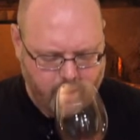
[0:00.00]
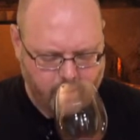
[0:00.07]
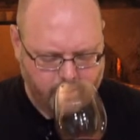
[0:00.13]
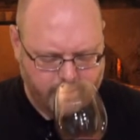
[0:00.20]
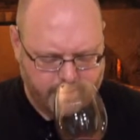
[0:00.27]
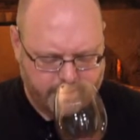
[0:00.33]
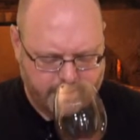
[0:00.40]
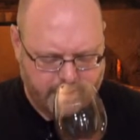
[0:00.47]
I
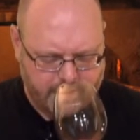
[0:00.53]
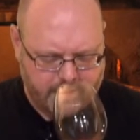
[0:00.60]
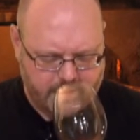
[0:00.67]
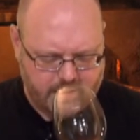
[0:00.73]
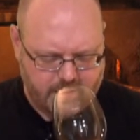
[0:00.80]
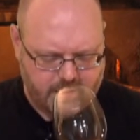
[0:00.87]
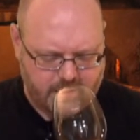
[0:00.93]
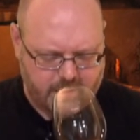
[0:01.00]
almost want to
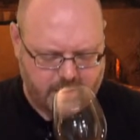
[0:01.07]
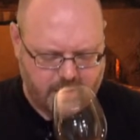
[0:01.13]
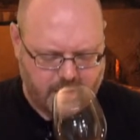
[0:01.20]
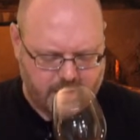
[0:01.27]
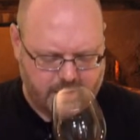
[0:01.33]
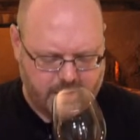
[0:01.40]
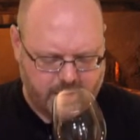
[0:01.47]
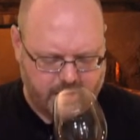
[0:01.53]
say
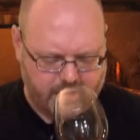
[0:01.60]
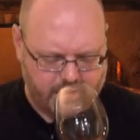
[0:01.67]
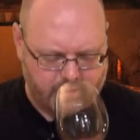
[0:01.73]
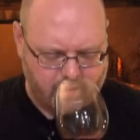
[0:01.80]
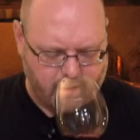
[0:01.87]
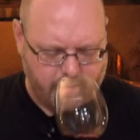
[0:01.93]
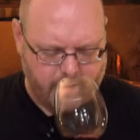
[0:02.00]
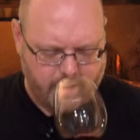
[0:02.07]
uh, cherry and
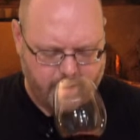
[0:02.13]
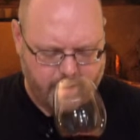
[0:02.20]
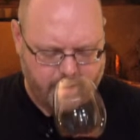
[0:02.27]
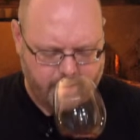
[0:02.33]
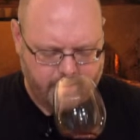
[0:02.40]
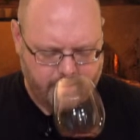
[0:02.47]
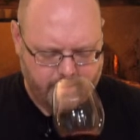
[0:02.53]
strawberry.